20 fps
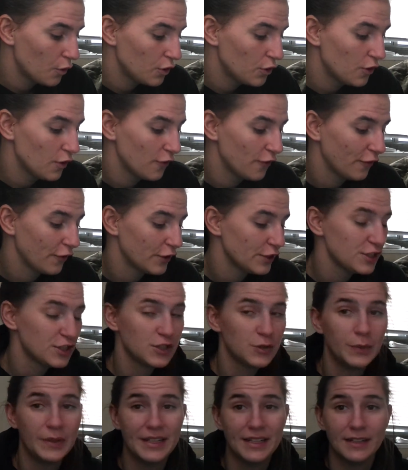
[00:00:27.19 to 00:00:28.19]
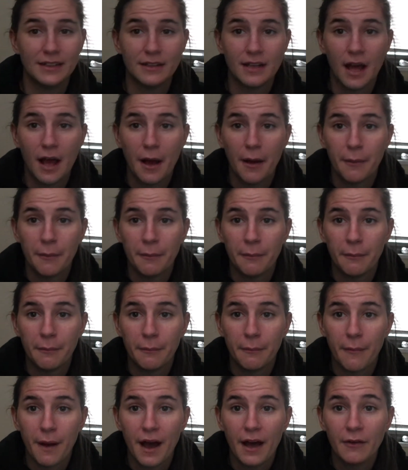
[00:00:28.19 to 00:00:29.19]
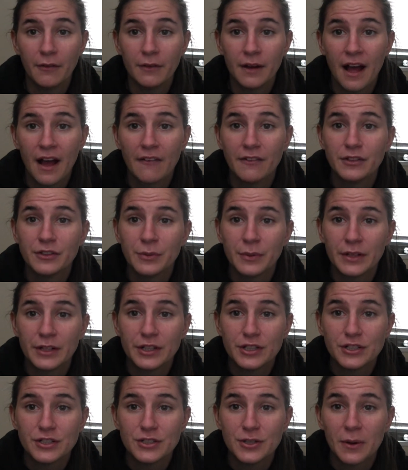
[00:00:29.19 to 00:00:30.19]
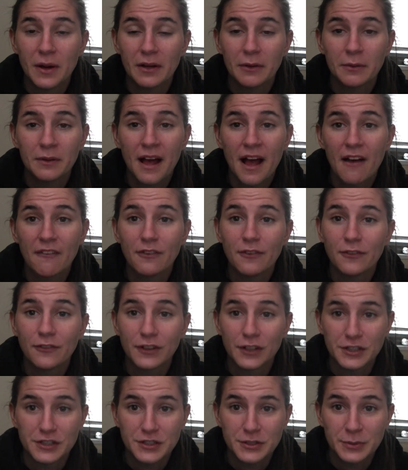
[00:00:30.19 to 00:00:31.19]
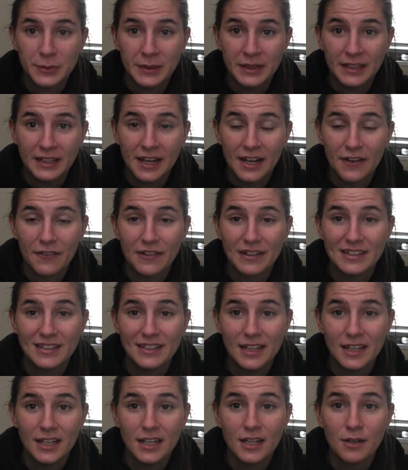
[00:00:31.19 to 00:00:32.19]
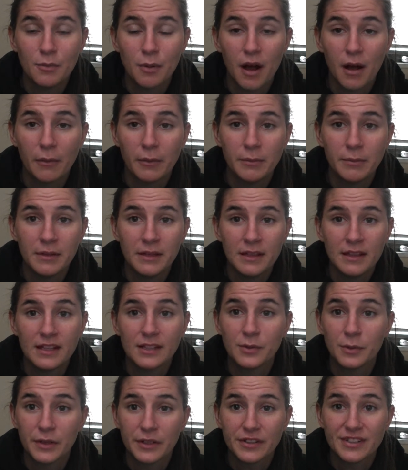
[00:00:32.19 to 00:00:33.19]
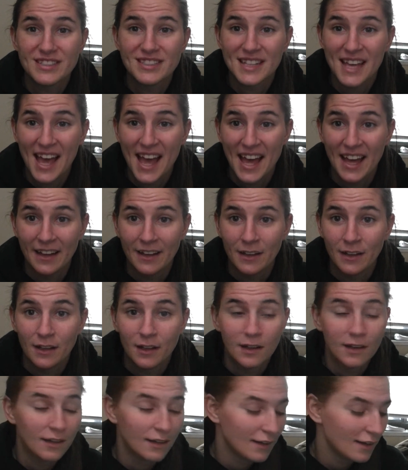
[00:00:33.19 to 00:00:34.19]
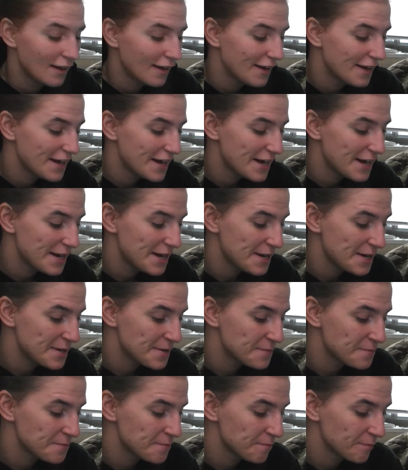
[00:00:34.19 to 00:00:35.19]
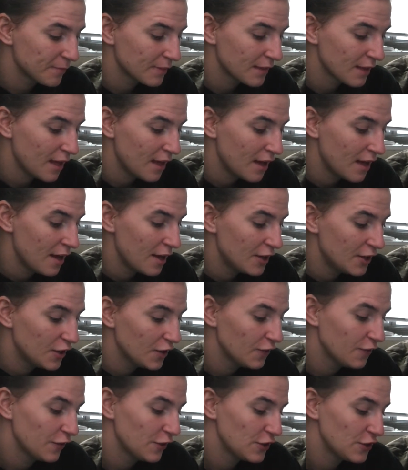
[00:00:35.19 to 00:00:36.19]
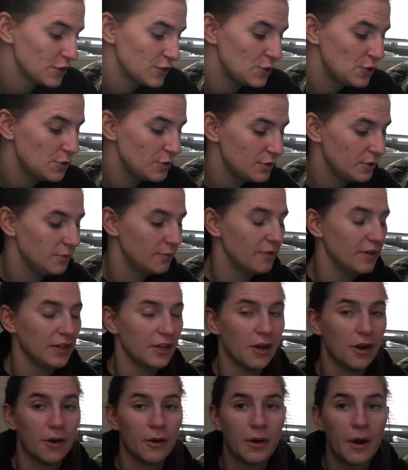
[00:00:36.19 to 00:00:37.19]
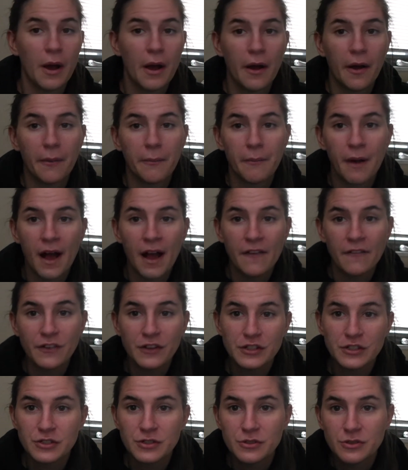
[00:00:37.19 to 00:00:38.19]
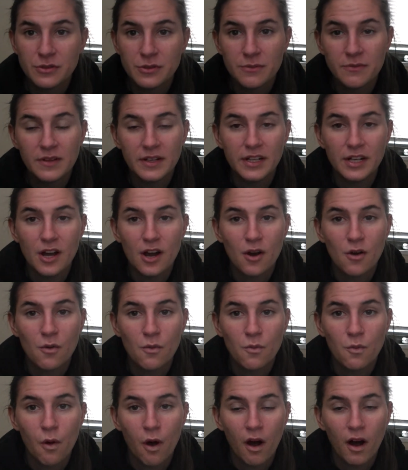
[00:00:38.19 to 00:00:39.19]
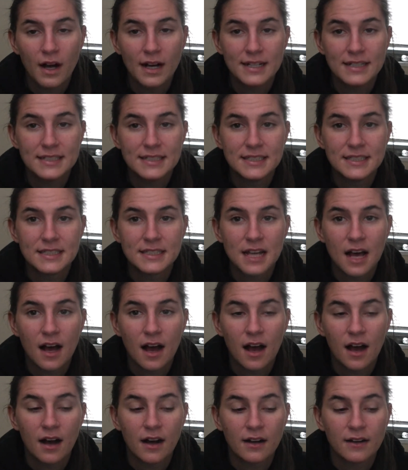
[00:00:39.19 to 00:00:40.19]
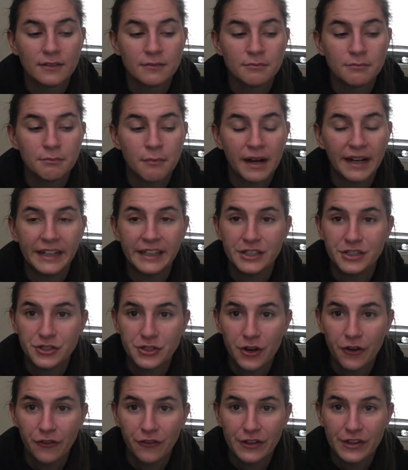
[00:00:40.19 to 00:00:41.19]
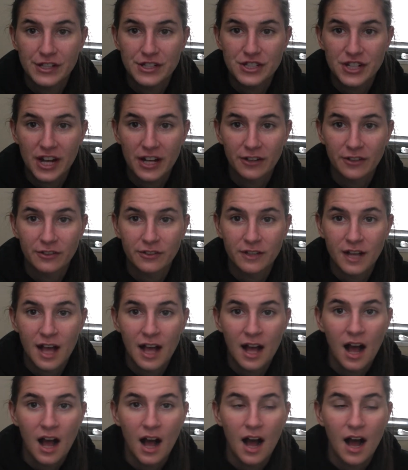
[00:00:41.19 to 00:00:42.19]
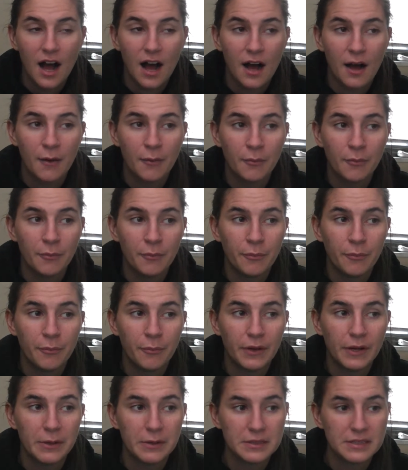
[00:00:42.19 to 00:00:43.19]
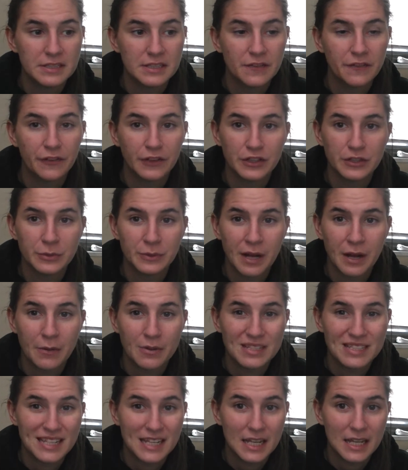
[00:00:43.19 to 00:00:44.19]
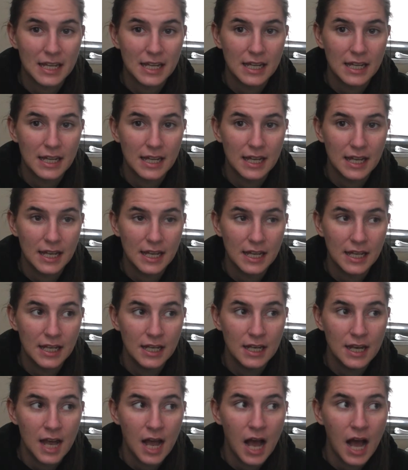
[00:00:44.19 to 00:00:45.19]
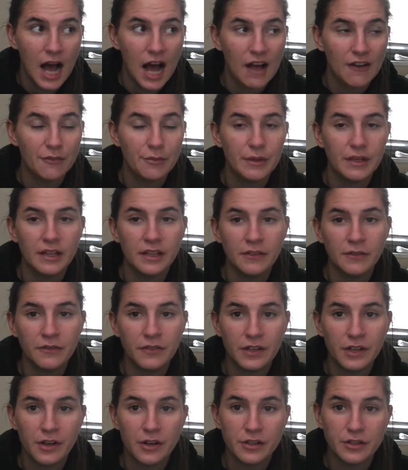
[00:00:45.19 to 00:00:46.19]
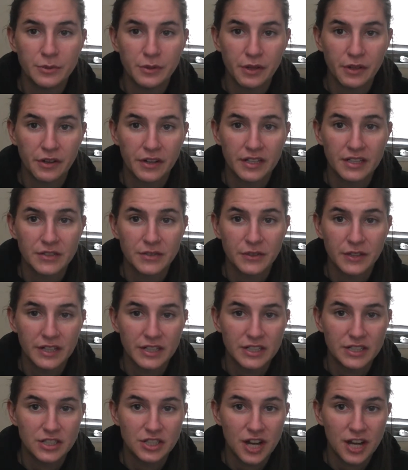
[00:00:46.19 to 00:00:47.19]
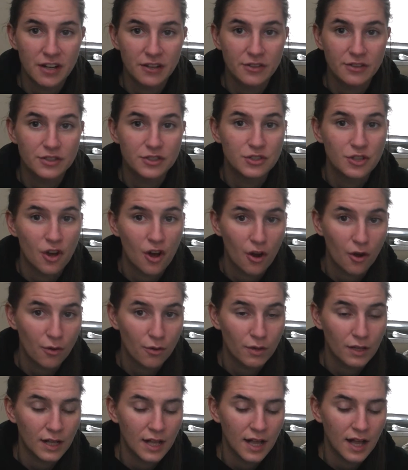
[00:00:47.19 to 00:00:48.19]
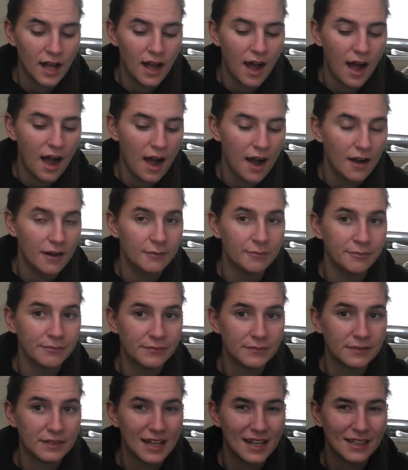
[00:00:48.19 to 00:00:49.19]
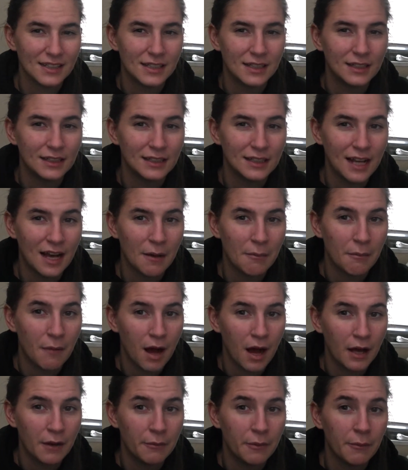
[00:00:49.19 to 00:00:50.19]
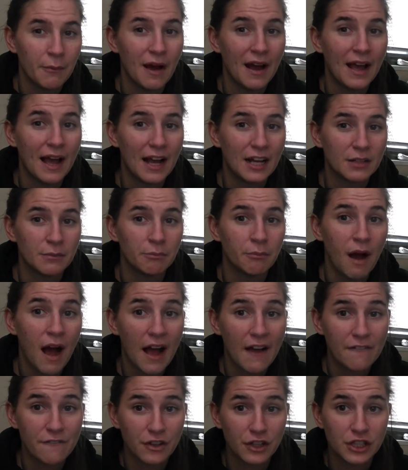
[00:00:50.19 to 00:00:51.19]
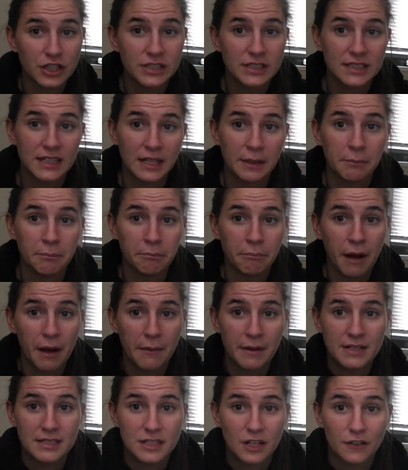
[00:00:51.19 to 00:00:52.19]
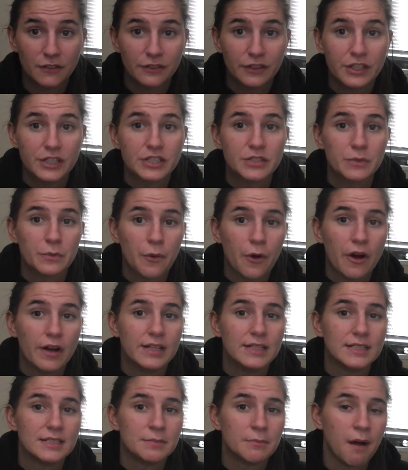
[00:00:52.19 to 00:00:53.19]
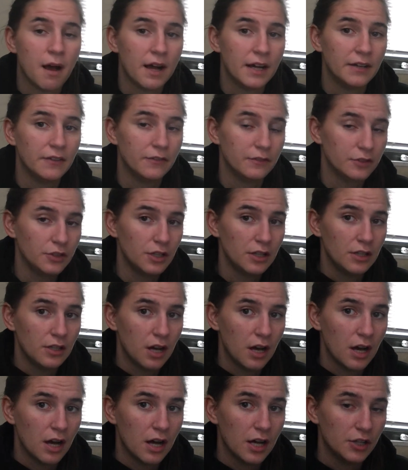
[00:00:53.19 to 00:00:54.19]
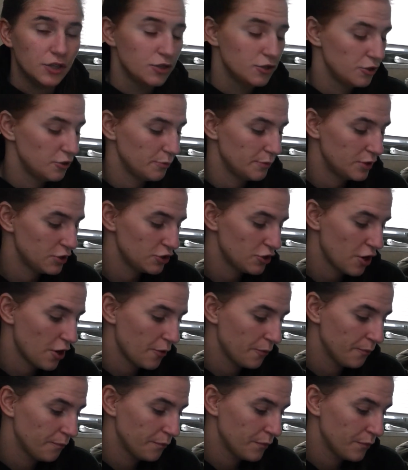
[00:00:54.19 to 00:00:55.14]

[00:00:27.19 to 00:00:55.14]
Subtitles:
Your first tweet. I don't have a Twitter, so I don't have a first tweet. And if I did, it'd probably be that Twitter is gay. Your first YouTube video. My first YouTube video was my intro for this channel. But it wasn't the first one I was in. I've been in videos with Chris for his channel, so technically not mine. But my first, like by myself first, was my YouTube intro.